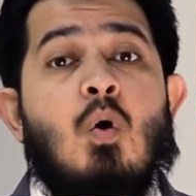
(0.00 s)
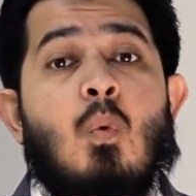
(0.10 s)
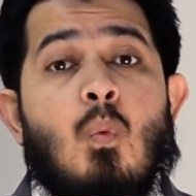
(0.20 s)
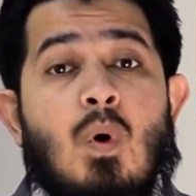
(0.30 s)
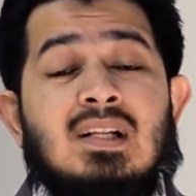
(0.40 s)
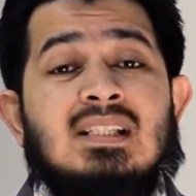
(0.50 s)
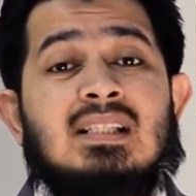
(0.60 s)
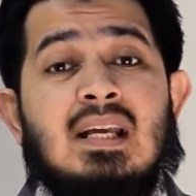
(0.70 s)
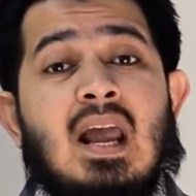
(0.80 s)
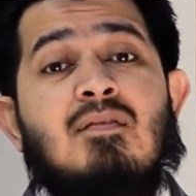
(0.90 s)
once
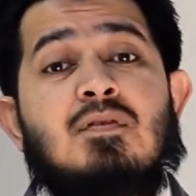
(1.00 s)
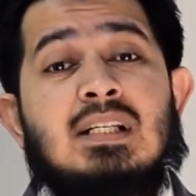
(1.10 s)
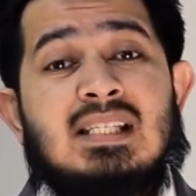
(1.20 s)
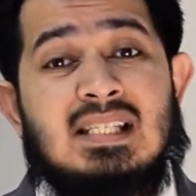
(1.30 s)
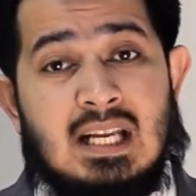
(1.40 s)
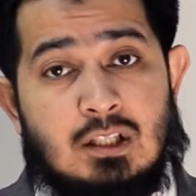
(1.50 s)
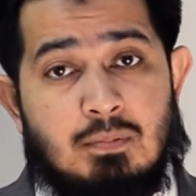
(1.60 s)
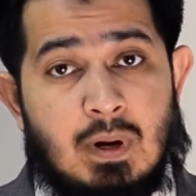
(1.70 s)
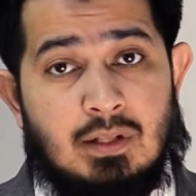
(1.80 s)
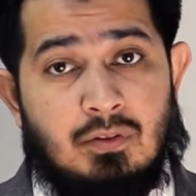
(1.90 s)
every 6
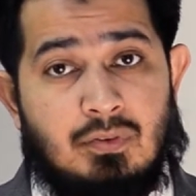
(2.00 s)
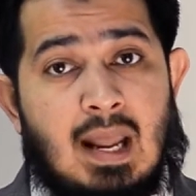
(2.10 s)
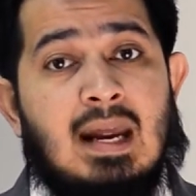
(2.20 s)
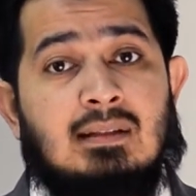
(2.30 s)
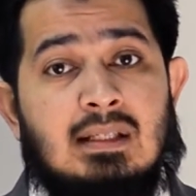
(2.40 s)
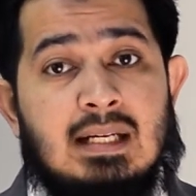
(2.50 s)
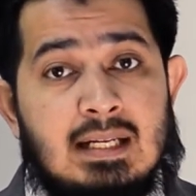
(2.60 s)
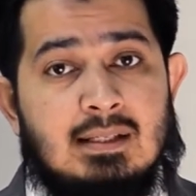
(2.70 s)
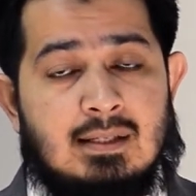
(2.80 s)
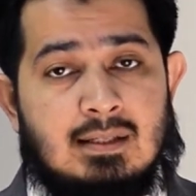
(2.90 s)
months at
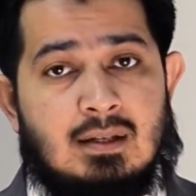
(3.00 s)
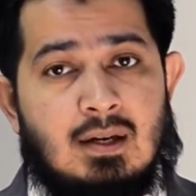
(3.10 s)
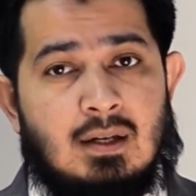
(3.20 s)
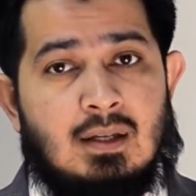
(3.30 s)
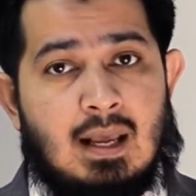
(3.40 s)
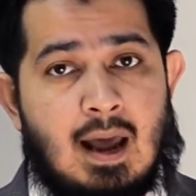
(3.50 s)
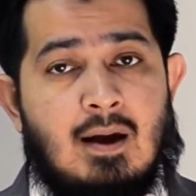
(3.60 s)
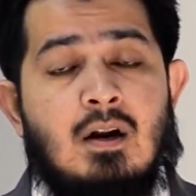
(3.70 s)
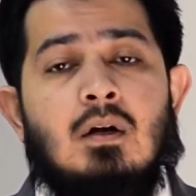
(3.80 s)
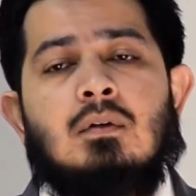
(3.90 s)
least,
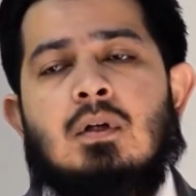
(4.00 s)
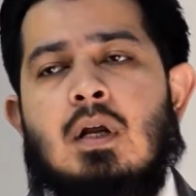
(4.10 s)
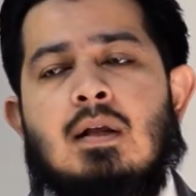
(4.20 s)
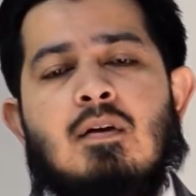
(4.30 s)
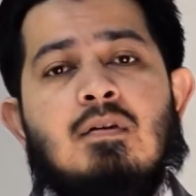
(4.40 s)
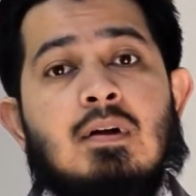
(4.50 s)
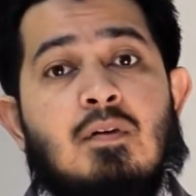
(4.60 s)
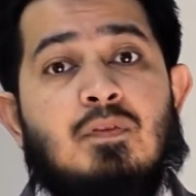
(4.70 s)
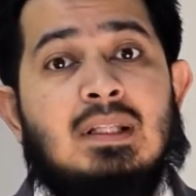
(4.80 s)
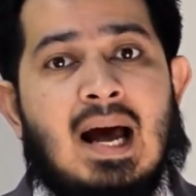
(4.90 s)
yeah? Even
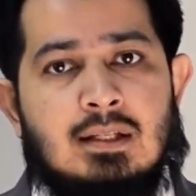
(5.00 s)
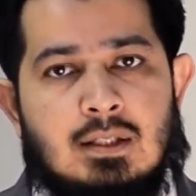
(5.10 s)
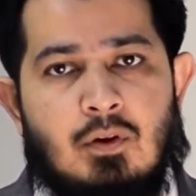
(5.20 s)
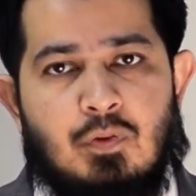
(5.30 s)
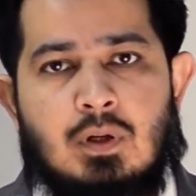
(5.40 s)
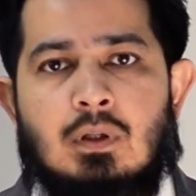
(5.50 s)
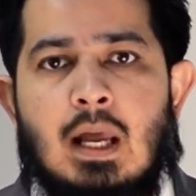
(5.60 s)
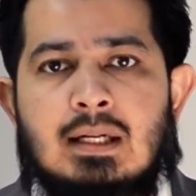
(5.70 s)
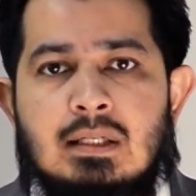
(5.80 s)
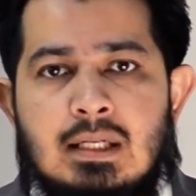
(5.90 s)
if that's difficult,
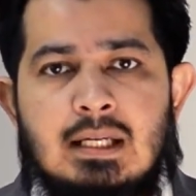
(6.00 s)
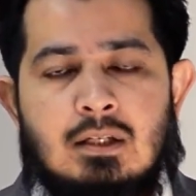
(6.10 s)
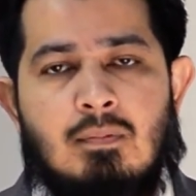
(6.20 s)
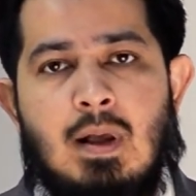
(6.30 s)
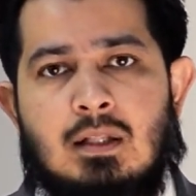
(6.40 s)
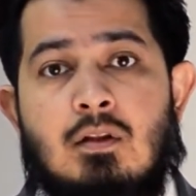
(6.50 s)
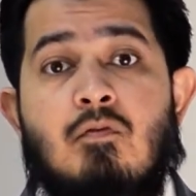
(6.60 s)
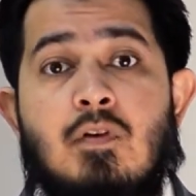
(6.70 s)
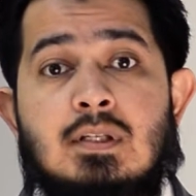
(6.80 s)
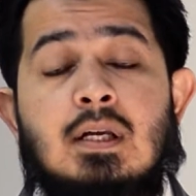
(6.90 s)
at least make the
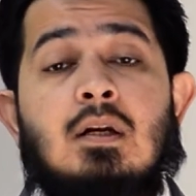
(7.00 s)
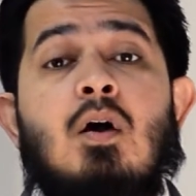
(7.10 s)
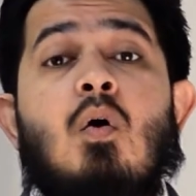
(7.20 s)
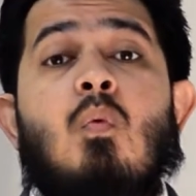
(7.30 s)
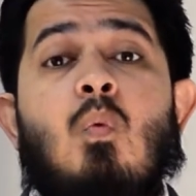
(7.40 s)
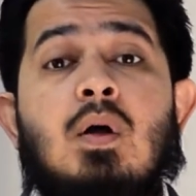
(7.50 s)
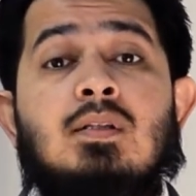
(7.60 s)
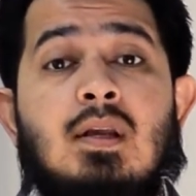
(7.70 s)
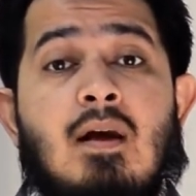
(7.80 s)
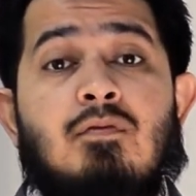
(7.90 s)
visit
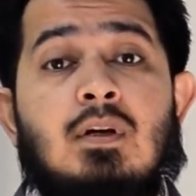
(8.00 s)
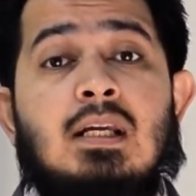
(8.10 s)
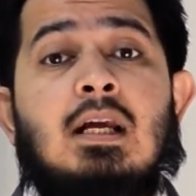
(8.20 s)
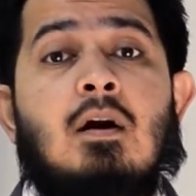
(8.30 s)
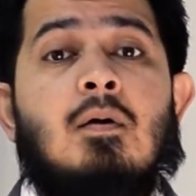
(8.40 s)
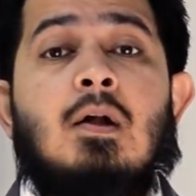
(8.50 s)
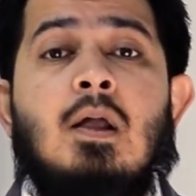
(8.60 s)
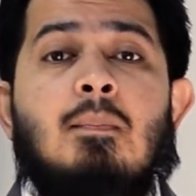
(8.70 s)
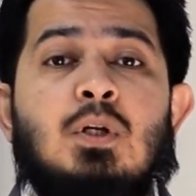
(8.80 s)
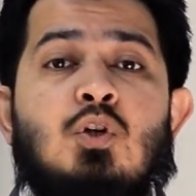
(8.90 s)
once every year.
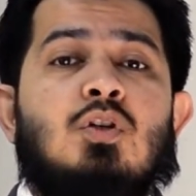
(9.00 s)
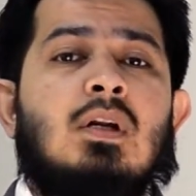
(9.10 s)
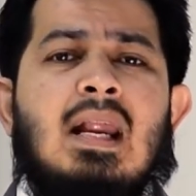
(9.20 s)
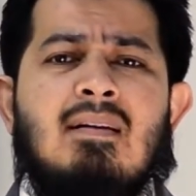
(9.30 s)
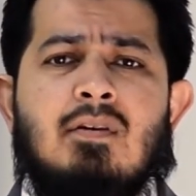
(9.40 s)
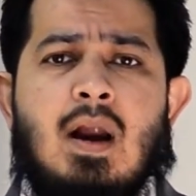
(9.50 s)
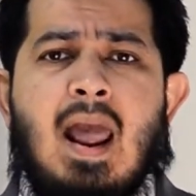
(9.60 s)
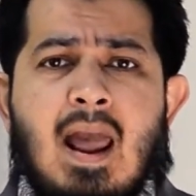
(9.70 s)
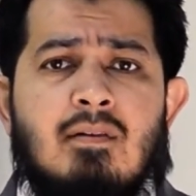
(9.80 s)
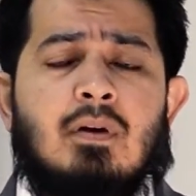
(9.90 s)
But you should never,
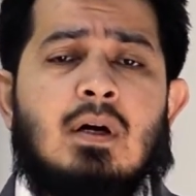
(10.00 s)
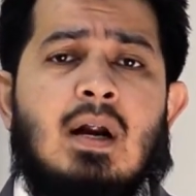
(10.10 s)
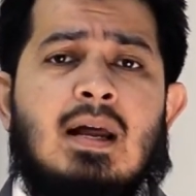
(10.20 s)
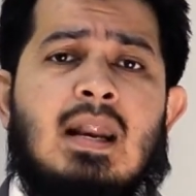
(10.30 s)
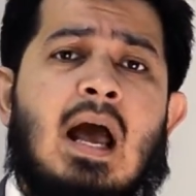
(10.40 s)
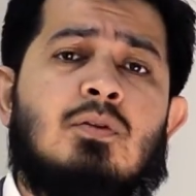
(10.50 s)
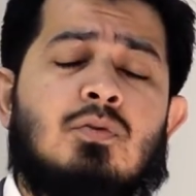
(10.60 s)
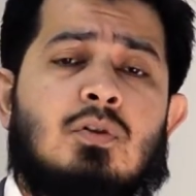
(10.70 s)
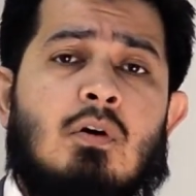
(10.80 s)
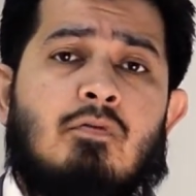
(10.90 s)
ever
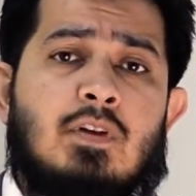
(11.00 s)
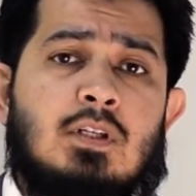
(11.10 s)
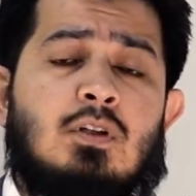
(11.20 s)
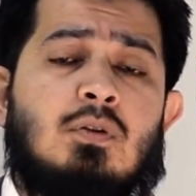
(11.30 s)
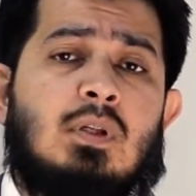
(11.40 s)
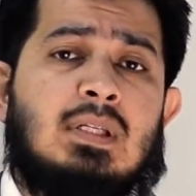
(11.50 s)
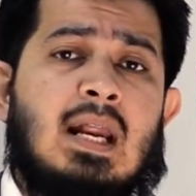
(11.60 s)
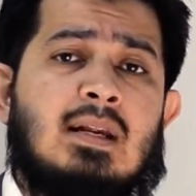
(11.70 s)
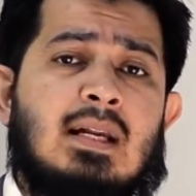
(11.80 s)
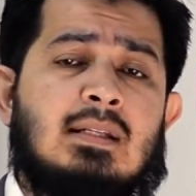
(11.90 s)
announce your visit to the
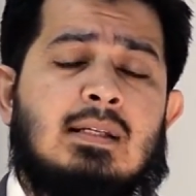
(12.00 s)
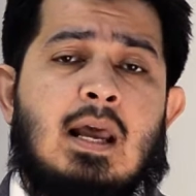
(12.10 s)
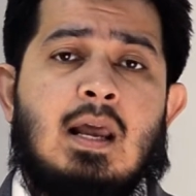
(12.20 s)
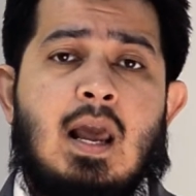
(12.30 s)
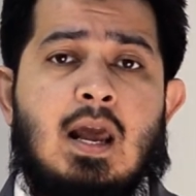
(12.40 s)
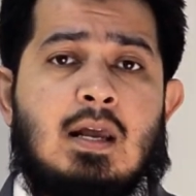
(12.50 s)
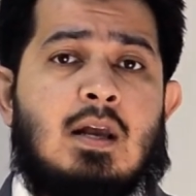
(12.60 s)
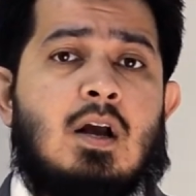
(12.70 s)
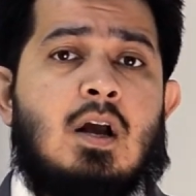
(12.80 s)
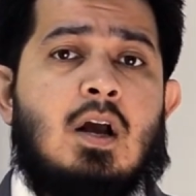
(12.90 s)
tenant and say, hey,